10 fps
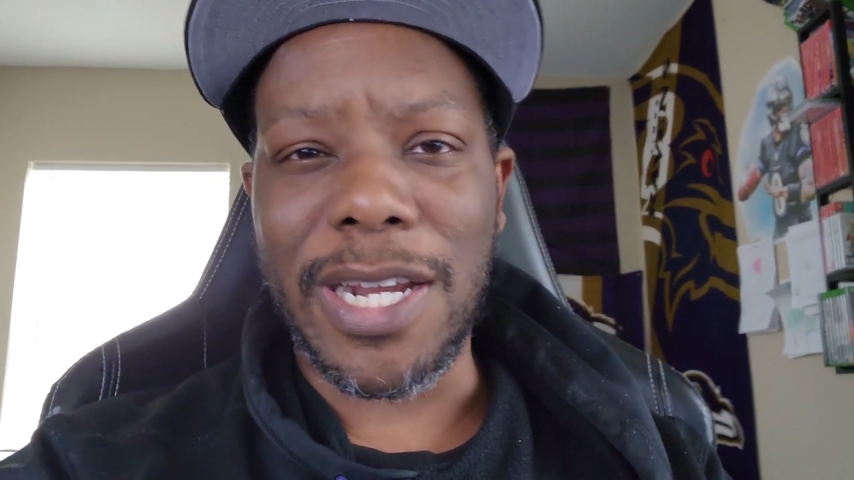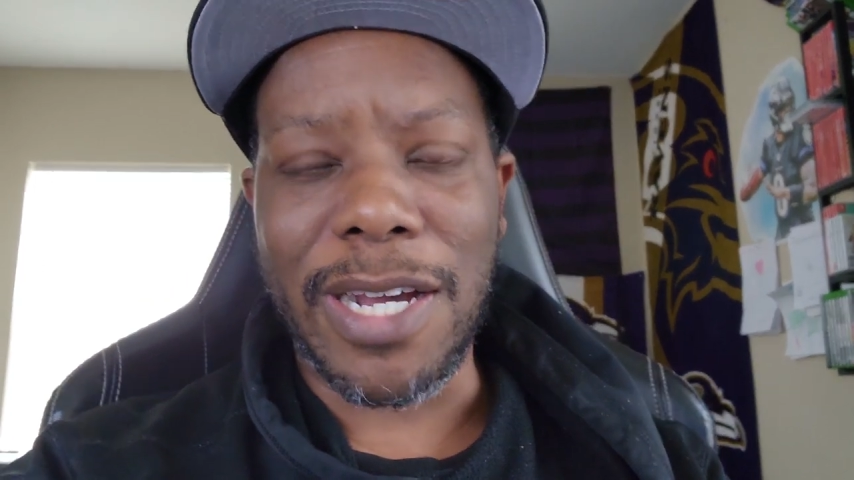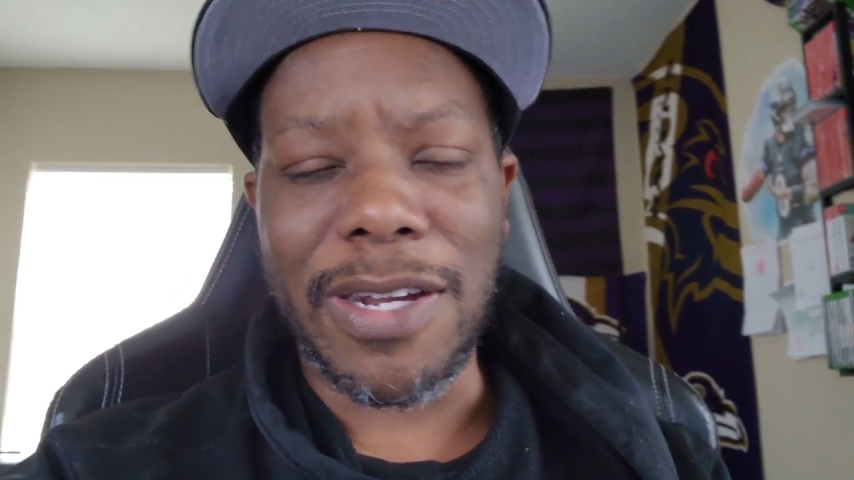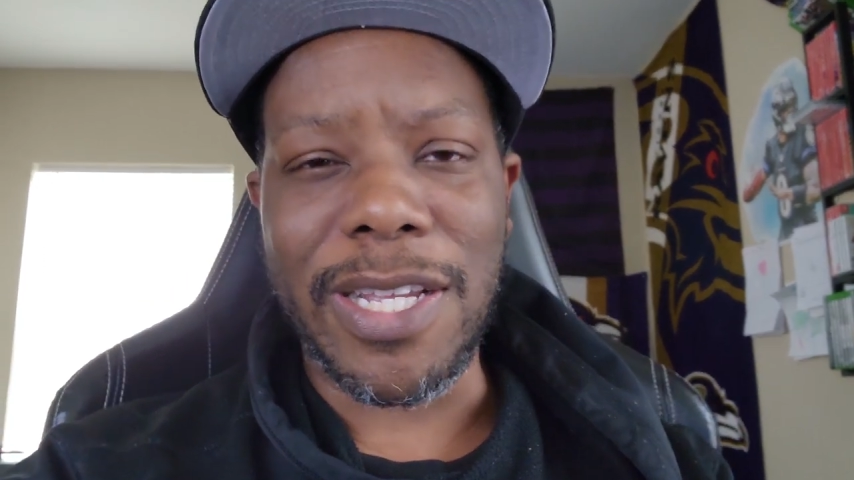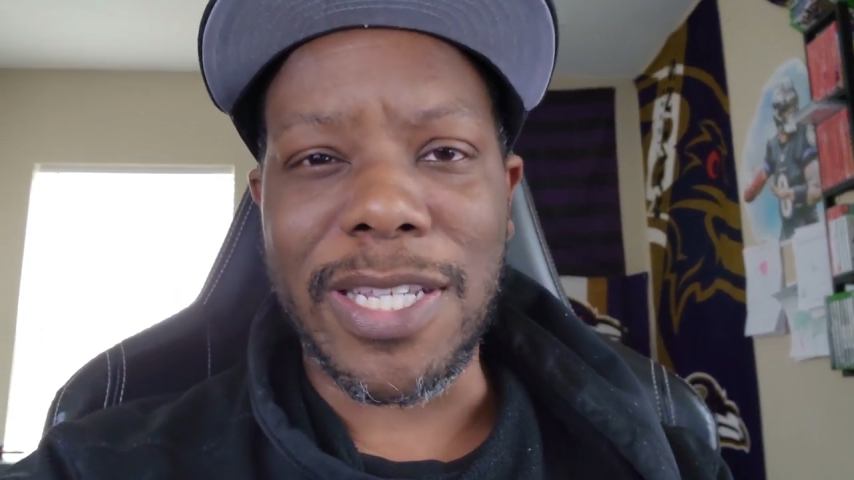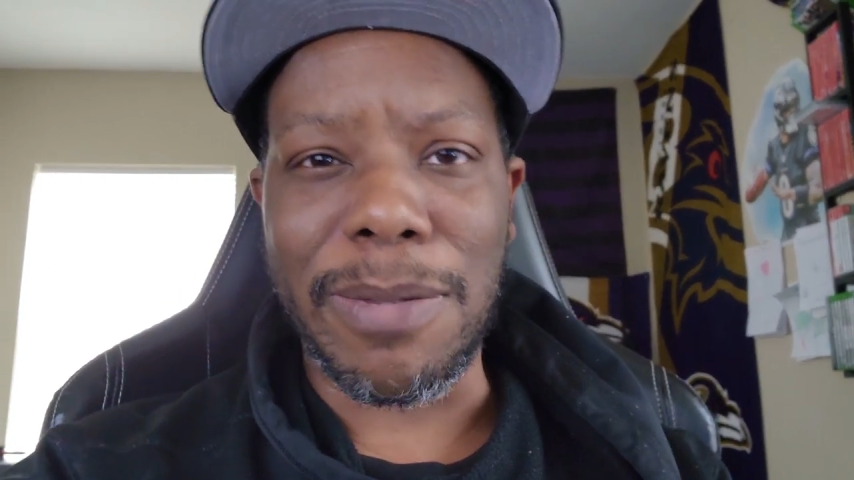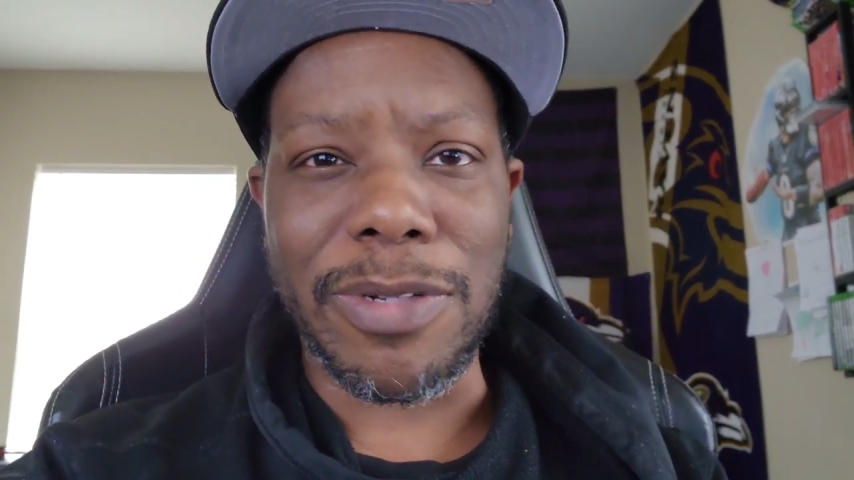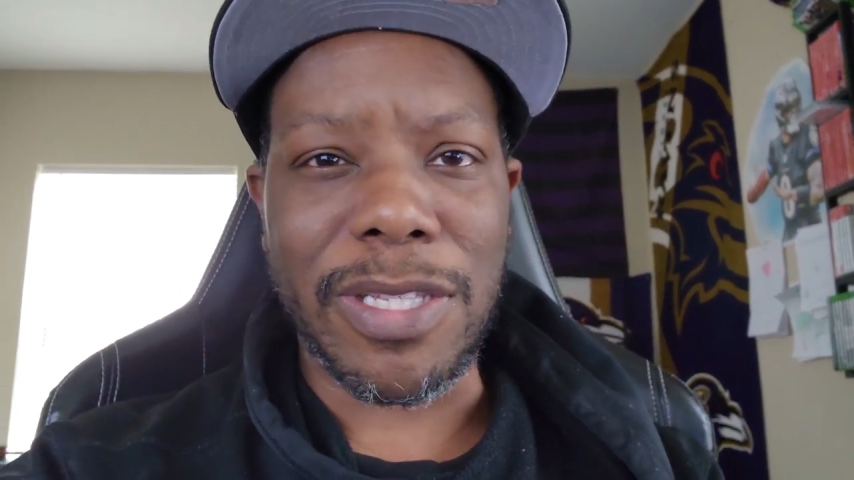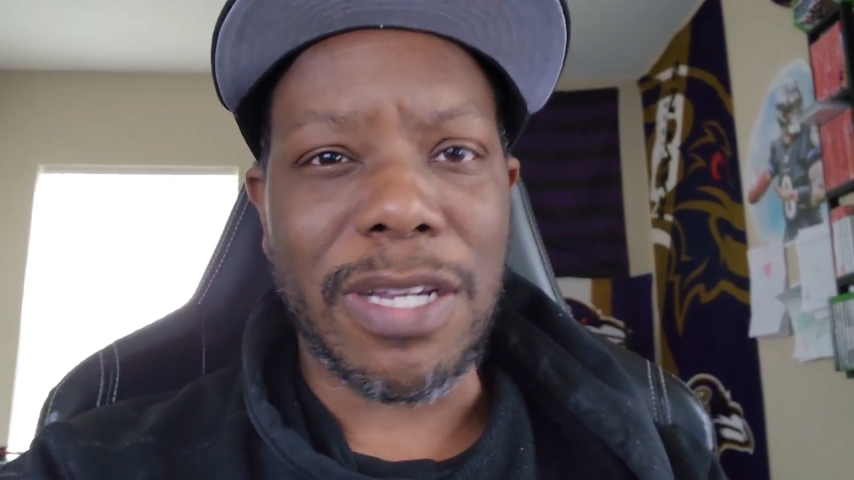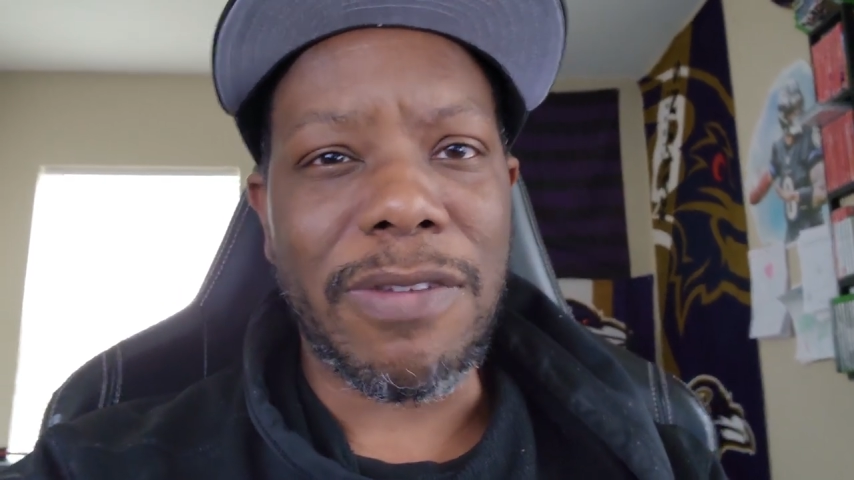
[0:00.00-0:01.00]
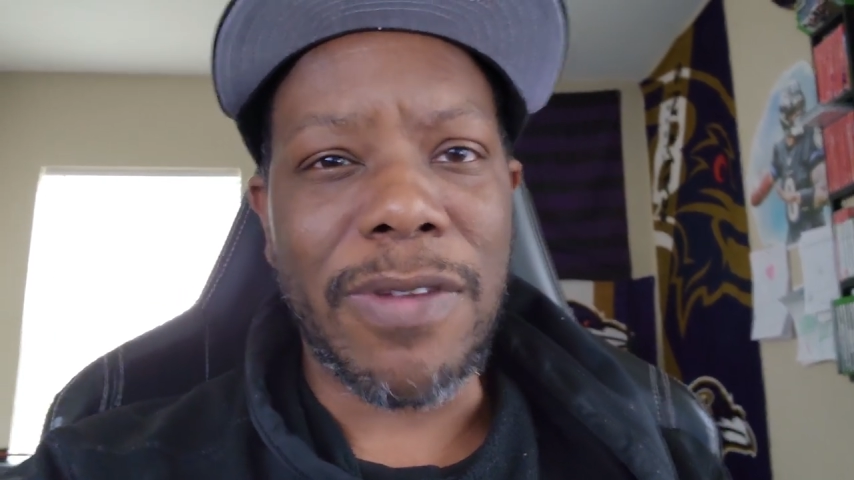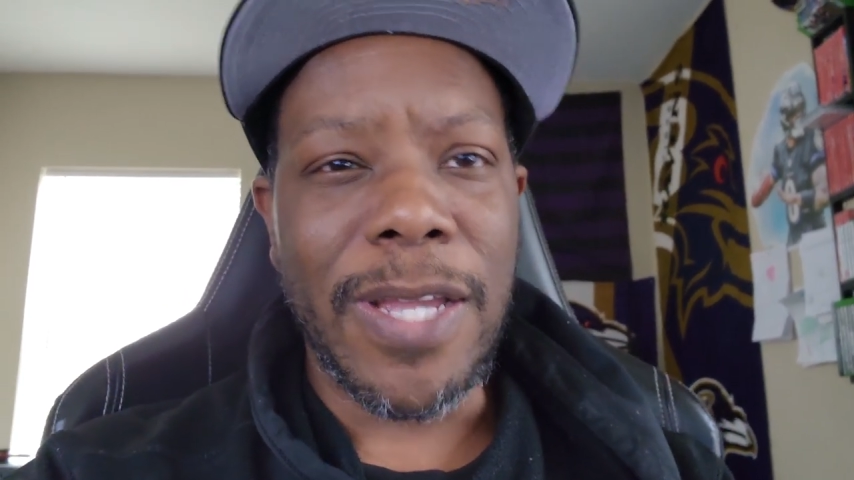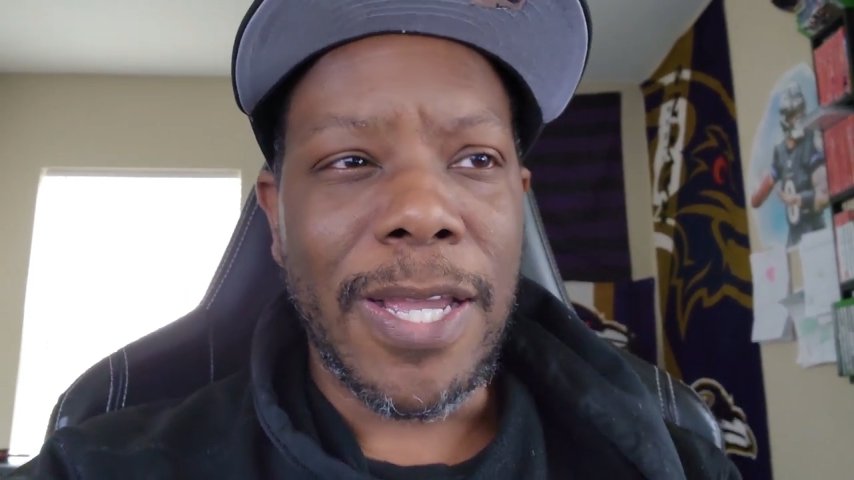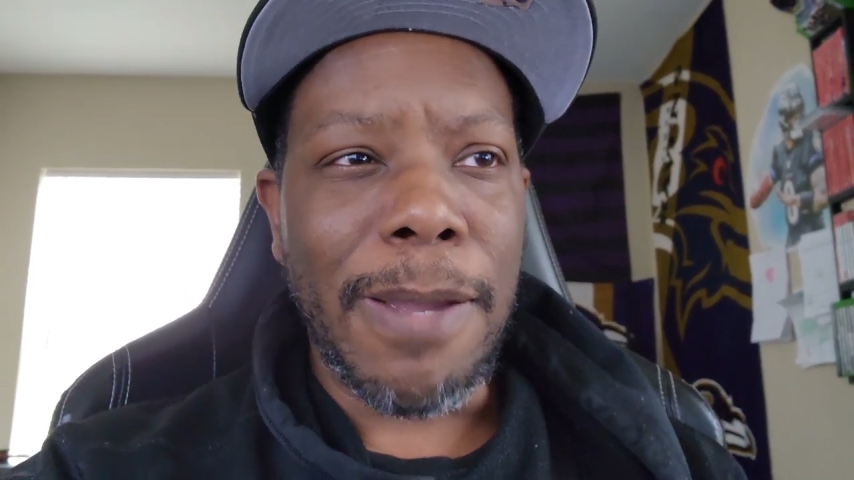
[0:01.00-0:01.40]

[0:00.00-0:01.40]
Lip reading: out and all that type of stuff.